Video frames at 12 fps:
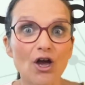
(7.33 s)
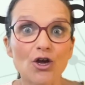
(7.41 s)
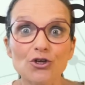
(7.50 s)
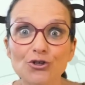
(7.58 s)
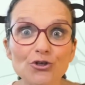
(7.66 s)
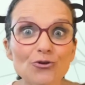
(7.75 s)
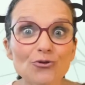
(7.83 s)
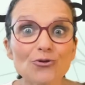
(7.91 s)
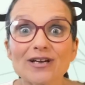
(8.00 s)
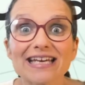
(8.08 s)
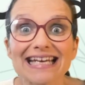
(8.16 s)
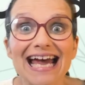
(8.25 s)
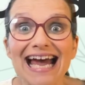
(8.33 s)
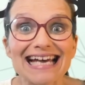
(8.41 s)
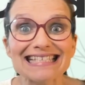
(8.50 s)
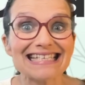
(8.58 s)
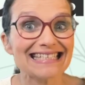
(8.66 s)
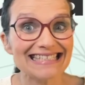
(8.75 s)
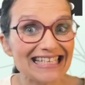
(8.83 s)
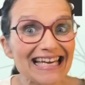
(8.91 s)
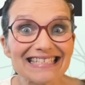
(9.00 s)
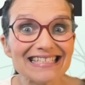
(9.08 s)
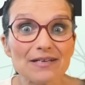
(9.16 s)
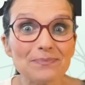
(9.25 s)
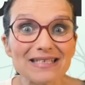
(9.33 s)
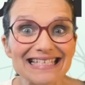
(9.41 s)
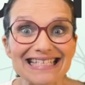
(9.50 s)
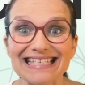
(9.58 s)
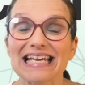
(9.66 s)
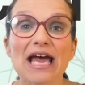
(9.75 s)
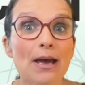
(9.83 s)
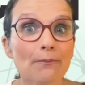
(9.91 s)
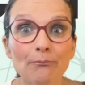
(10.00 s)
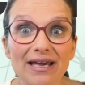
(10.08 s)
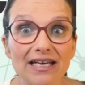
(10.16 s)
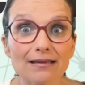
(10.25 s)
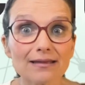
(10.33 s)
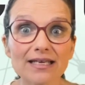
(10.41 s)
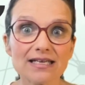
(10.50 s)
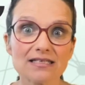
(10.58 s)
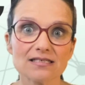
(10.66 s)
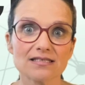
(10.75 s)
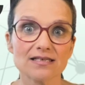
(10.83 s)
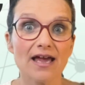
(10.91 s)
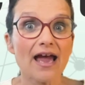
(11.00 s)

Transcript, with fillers: You can ask ChatGPT many things,